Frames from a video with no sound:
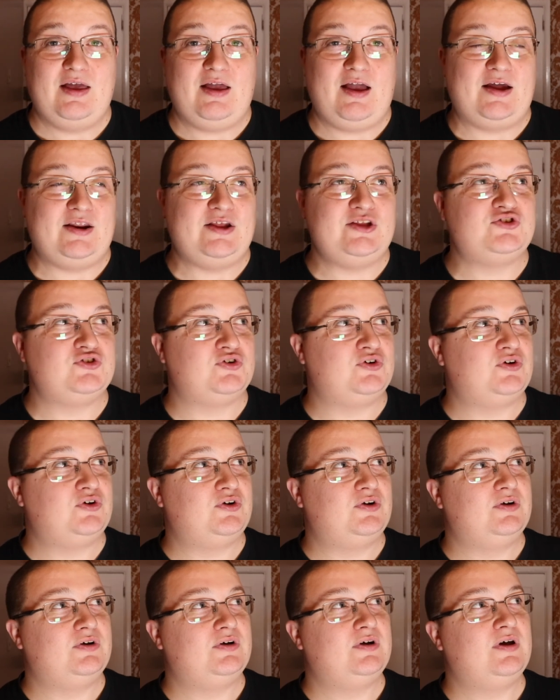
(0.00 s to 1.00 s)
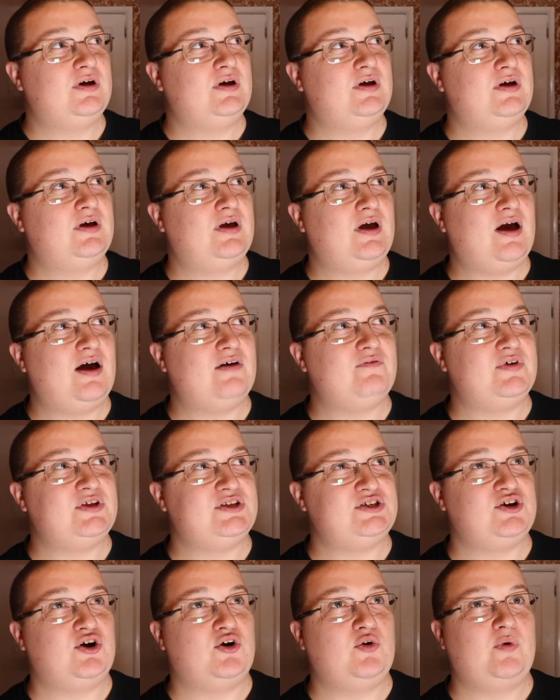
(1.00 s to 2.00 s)
and he done a
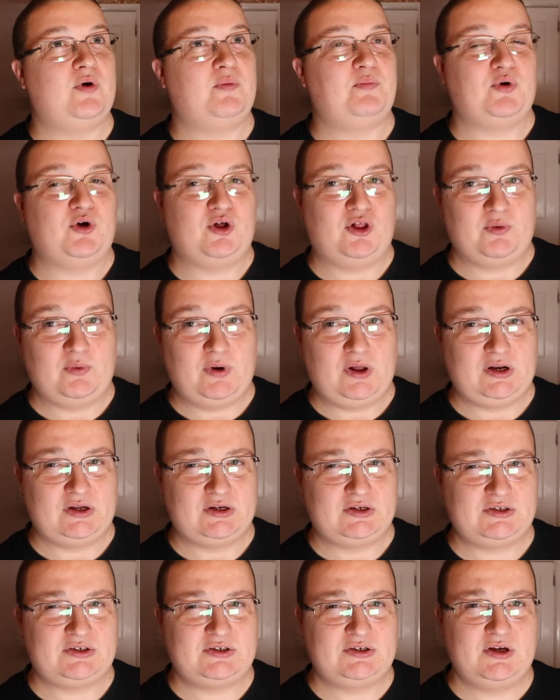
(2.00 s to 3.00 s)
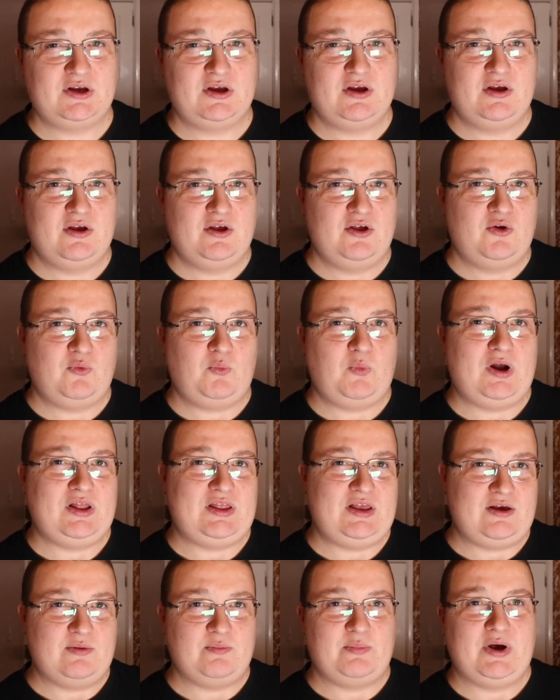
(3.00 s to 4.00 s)
video with Paul Wallace where
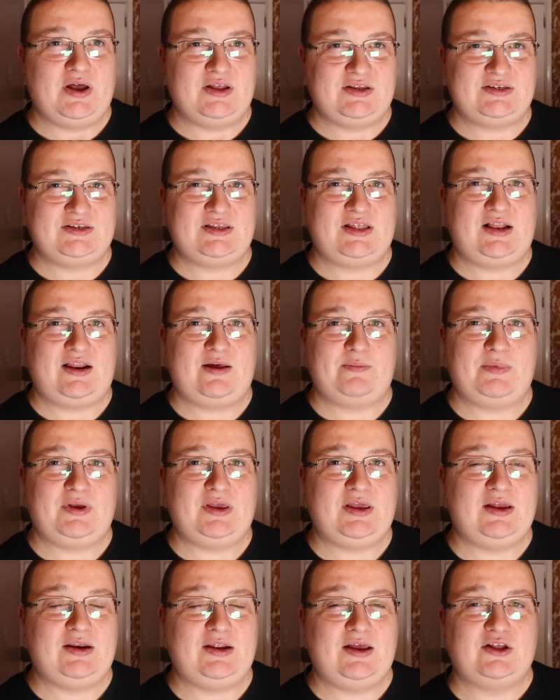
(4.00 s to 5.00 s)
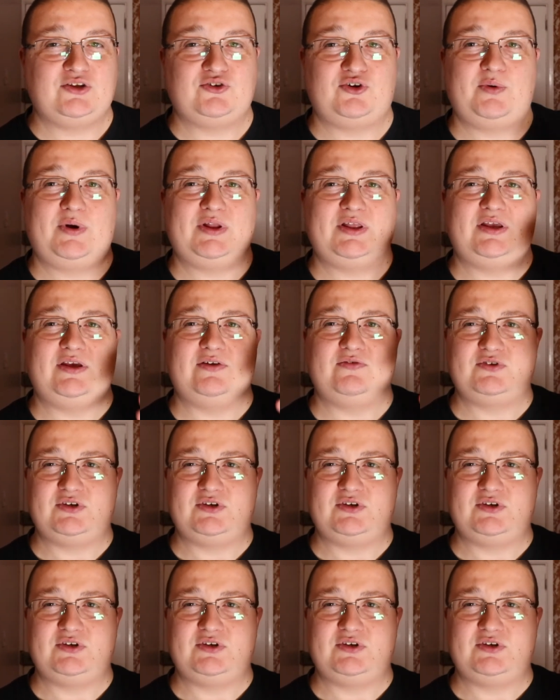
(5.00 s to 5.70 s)
they compared it to the Lamborghini. I don't know whether you've